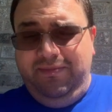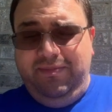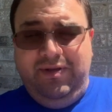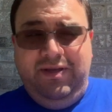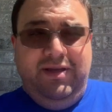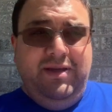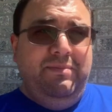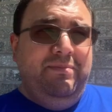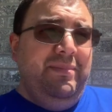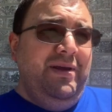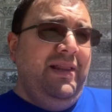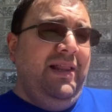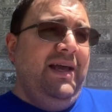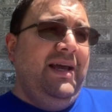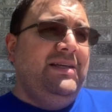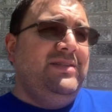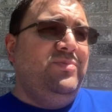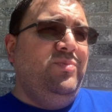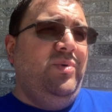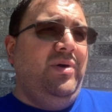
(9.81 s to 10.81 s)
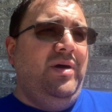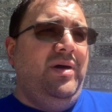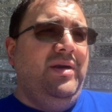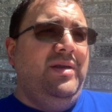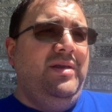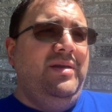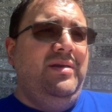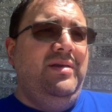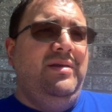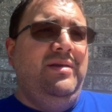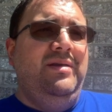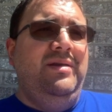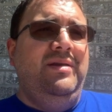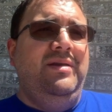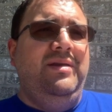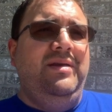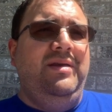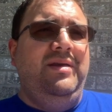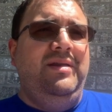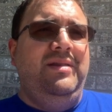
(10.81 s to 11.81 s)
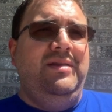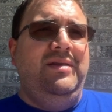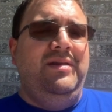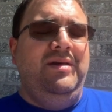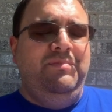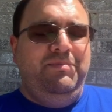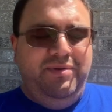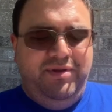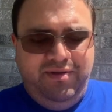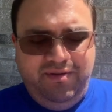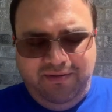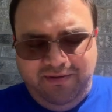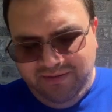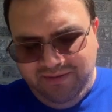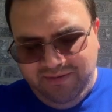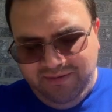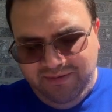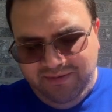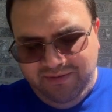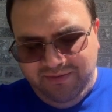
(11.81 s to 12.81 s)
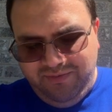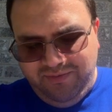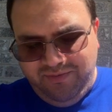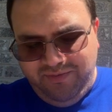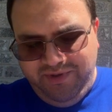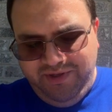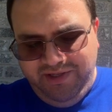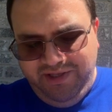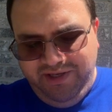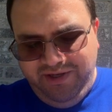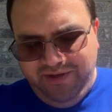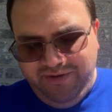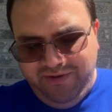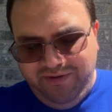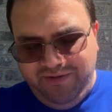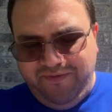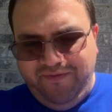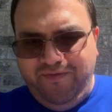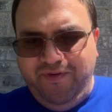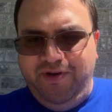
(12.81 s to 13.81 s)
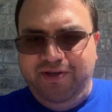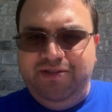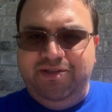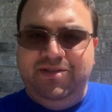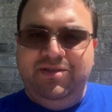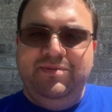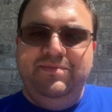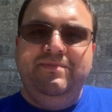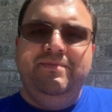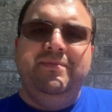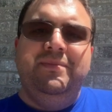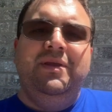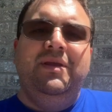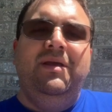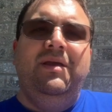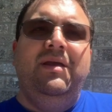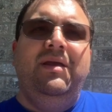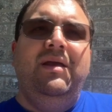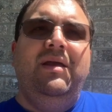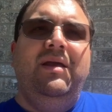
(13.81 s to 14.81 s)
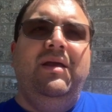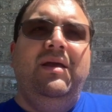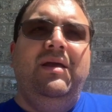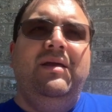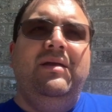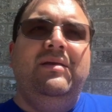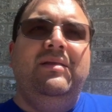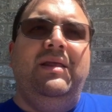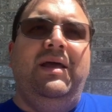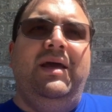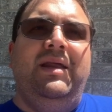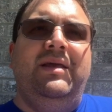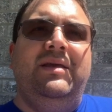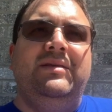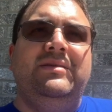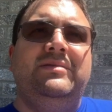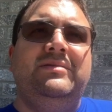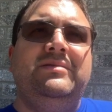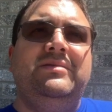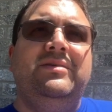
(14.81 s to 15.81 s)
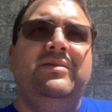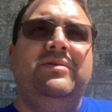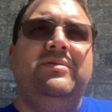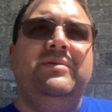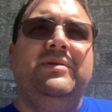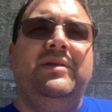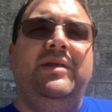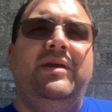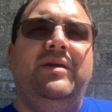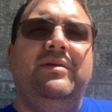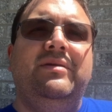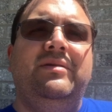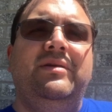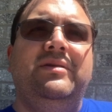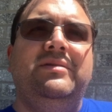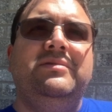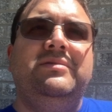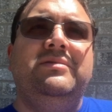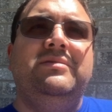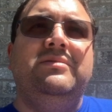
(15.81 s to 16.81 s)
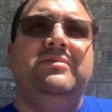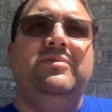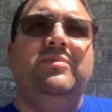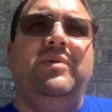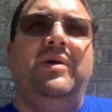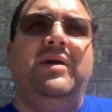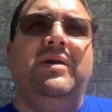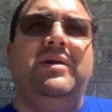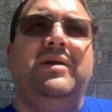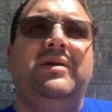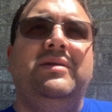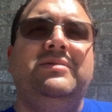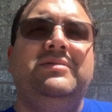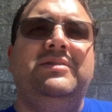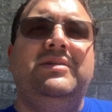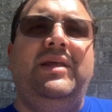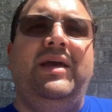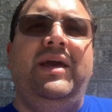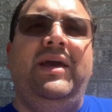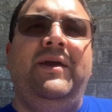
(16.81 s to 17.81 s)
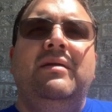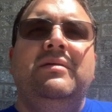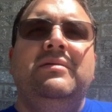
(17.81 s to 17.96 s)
my last walk ended up in really hurt foot that is still really hurting to walk on today.